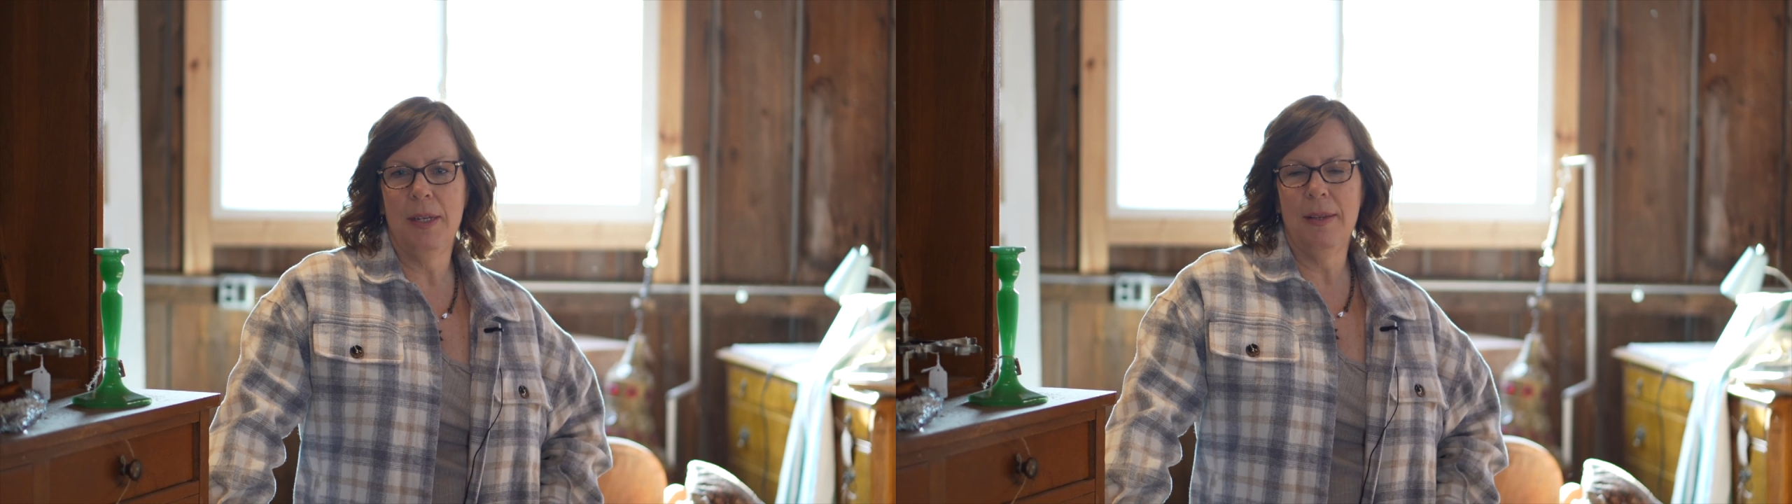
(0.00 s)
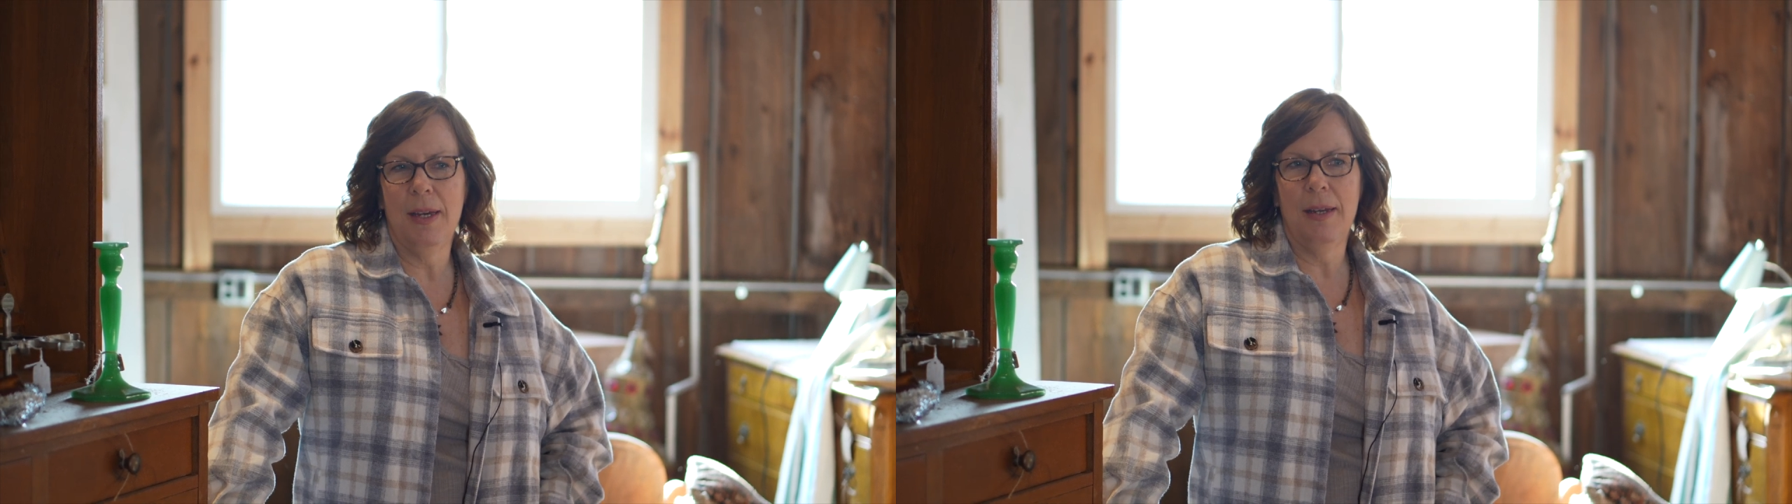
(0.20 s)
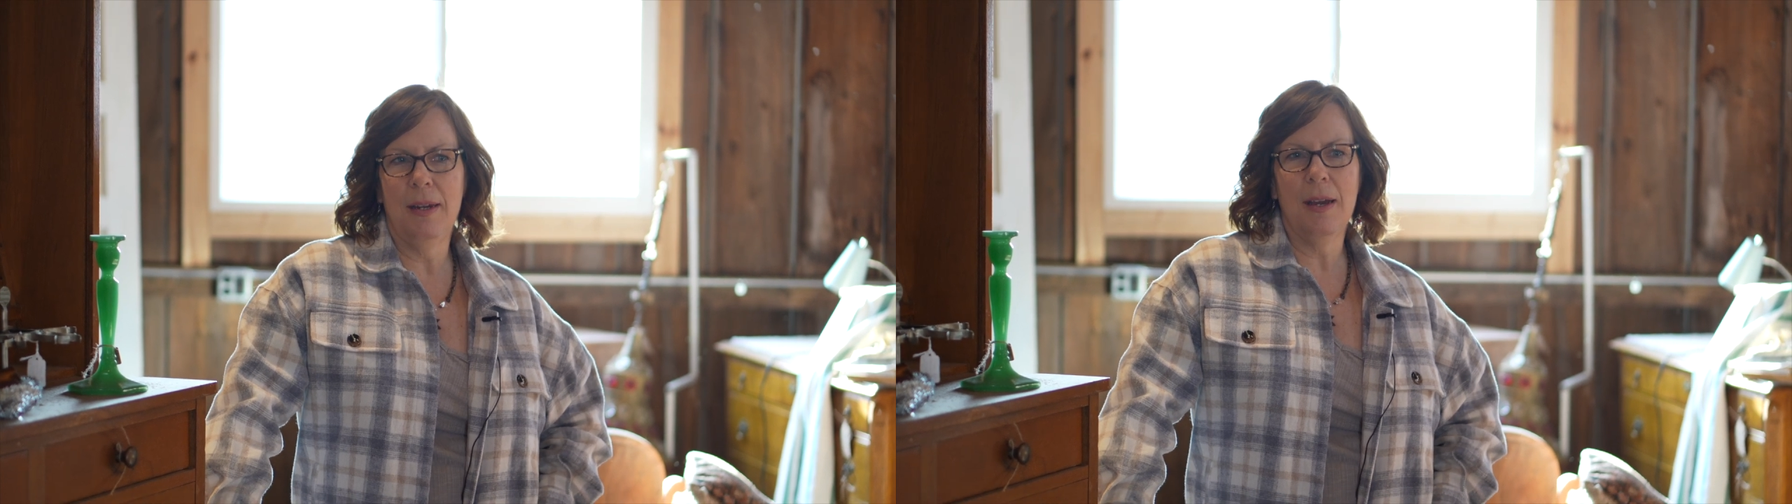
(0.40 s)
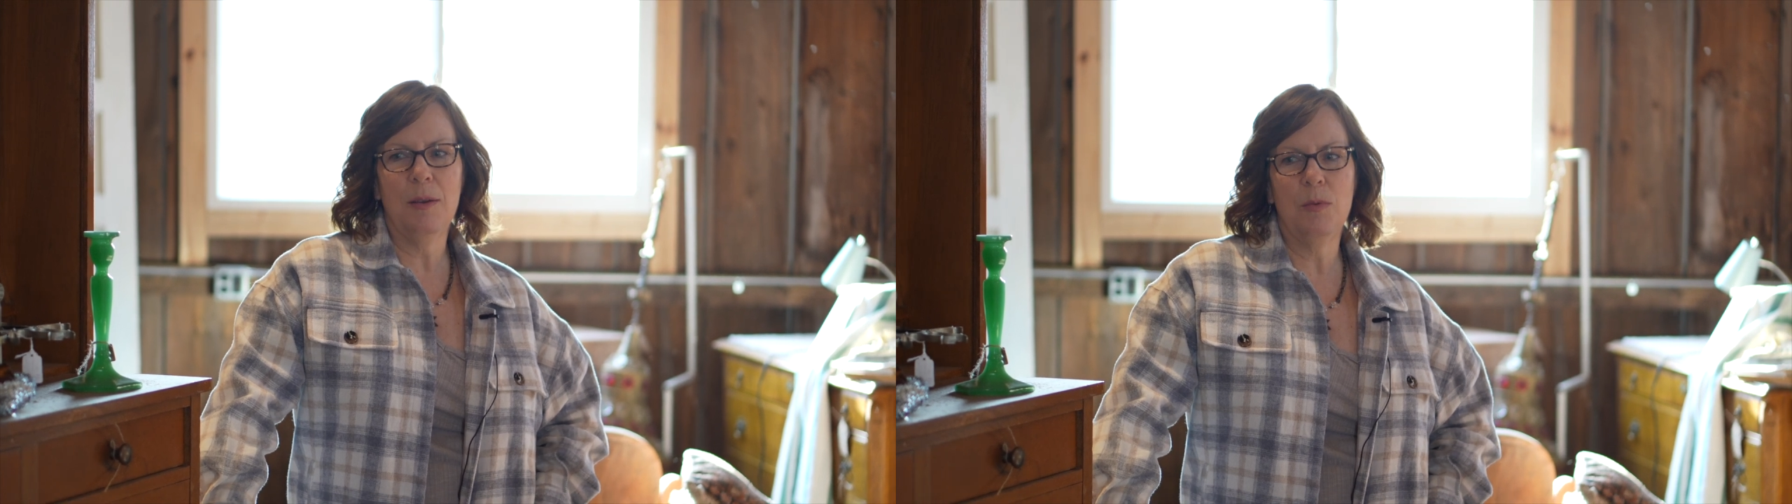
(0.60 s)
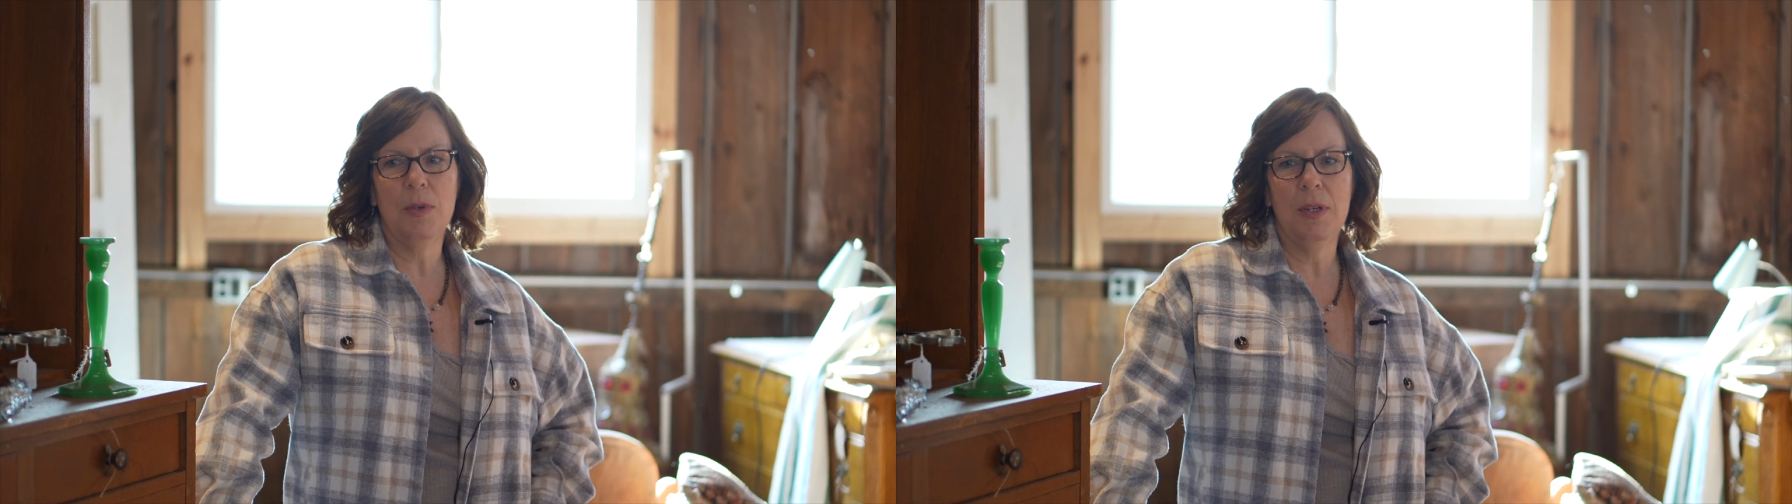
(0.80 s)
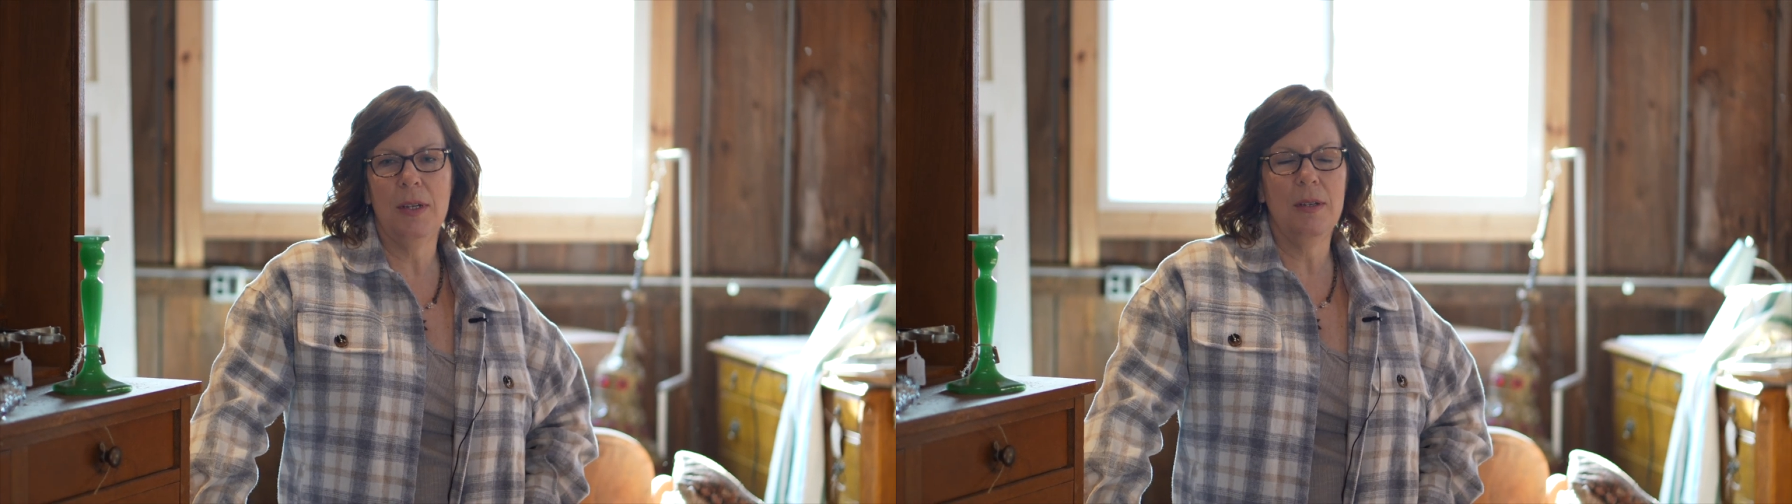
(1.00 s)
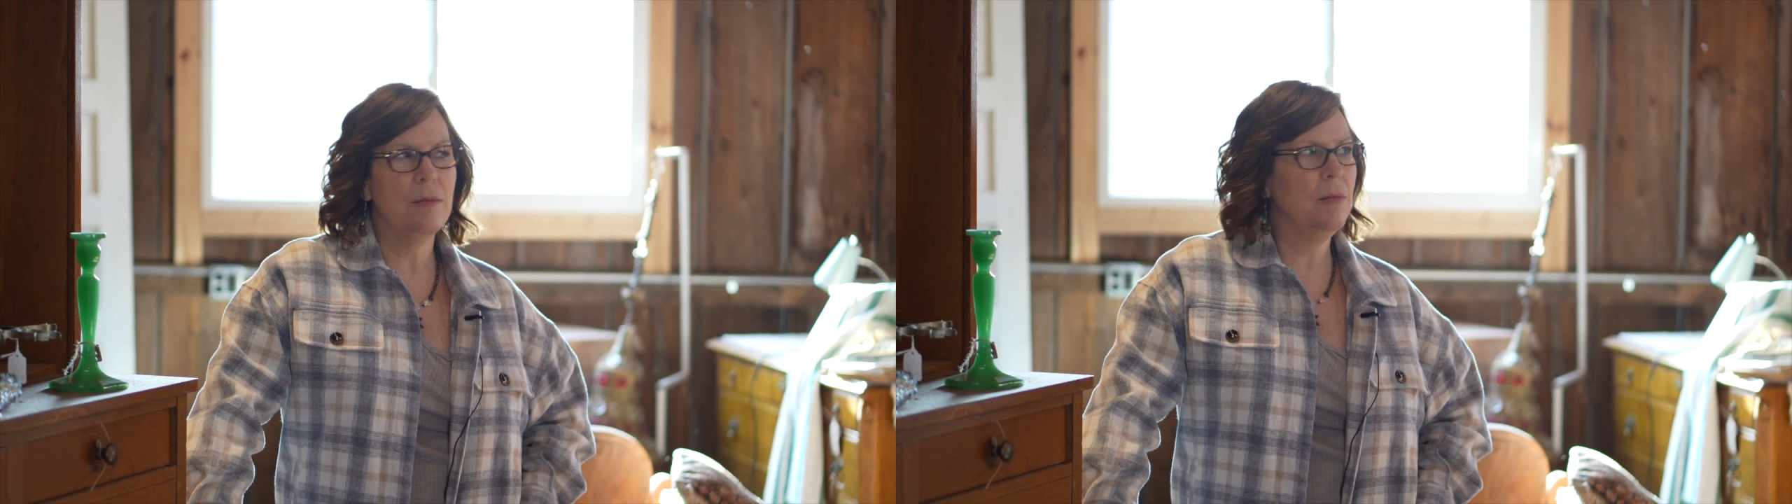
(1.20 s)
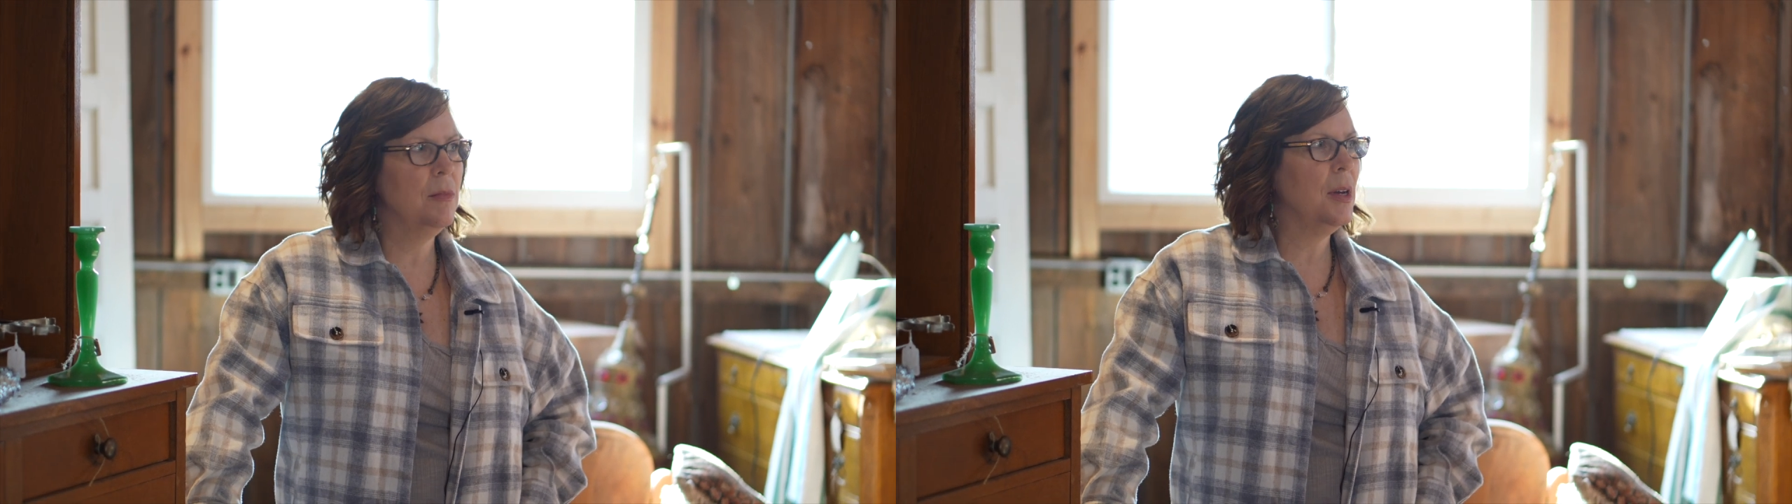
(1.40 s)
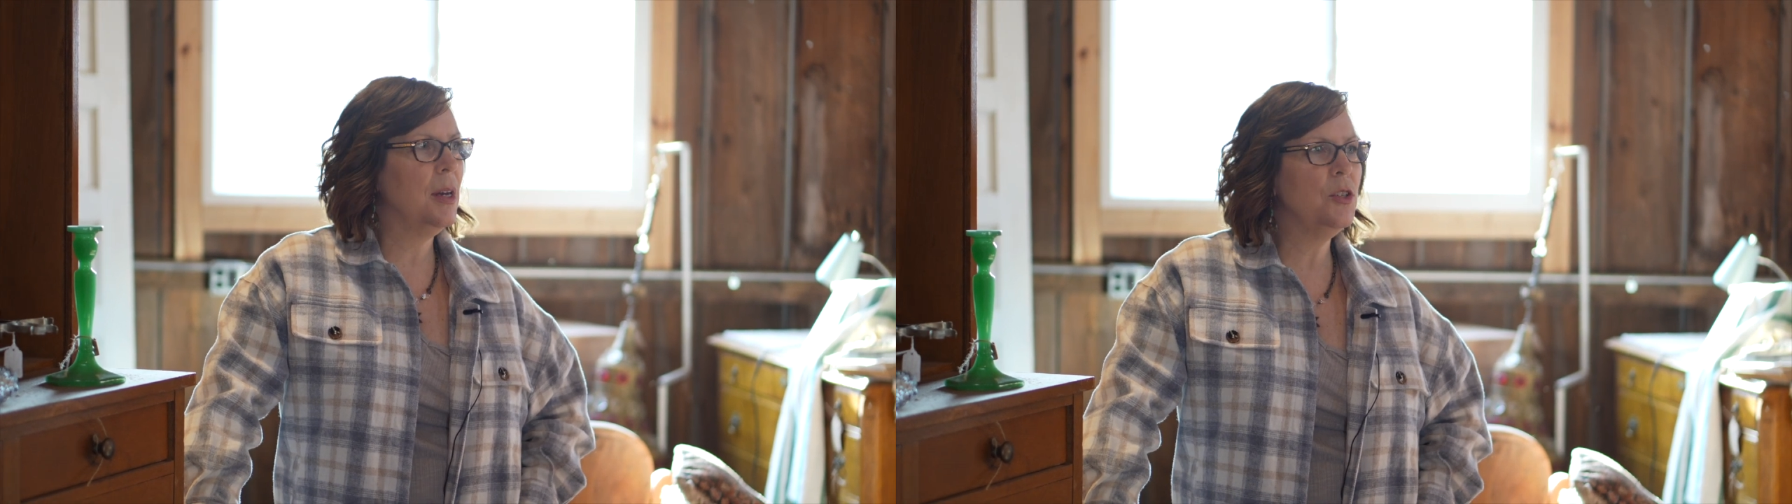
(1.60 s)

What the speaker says: And then I